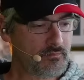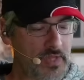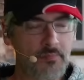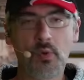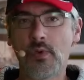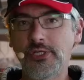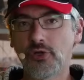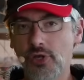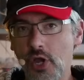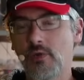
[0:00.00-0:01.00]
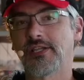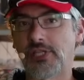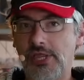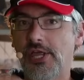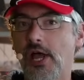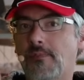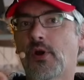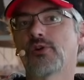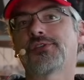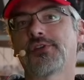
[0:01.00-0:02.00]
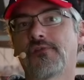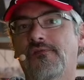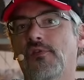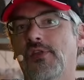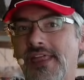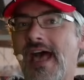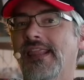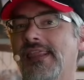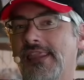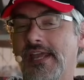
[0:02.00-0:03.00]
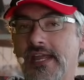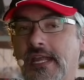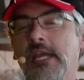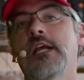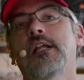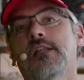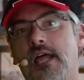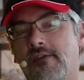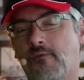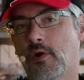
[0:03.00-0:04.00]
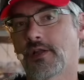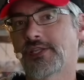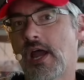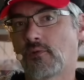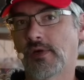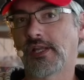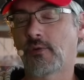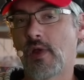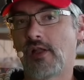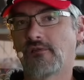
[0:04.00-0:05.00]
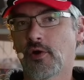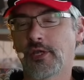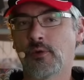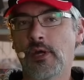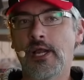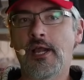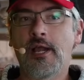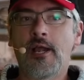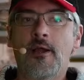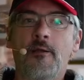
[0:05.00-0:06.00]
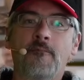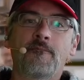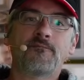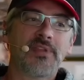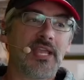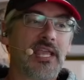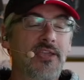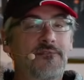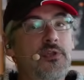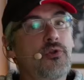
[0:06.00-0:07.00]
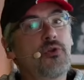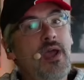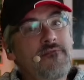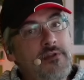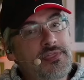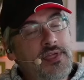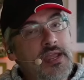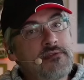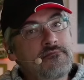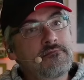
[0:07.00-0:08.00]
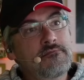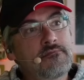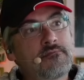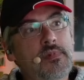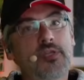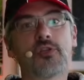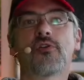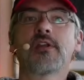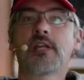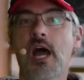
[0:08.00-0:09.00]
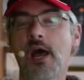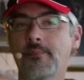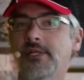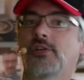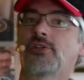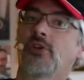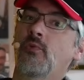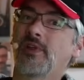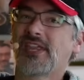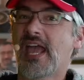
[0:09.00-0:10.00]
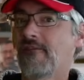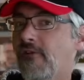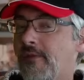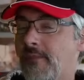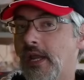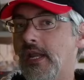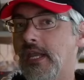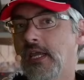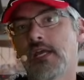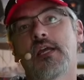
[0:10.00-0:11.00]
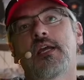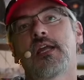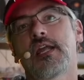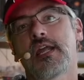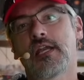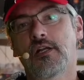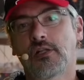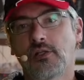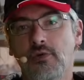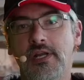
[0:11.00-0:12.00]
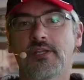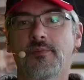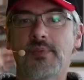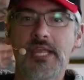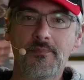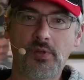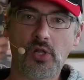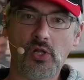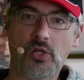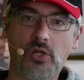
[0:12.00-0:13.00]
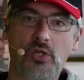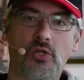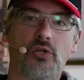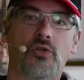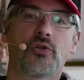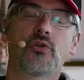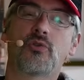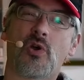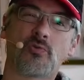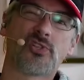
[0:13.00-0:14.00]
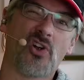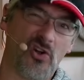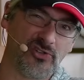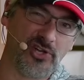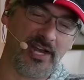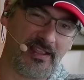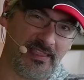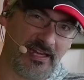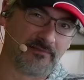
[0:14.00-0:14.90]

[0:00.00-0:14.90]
But when you're known as the person for that thing, life works out really well for you. If you do everything, you're in competition with everybody, including the people who don't charge anything.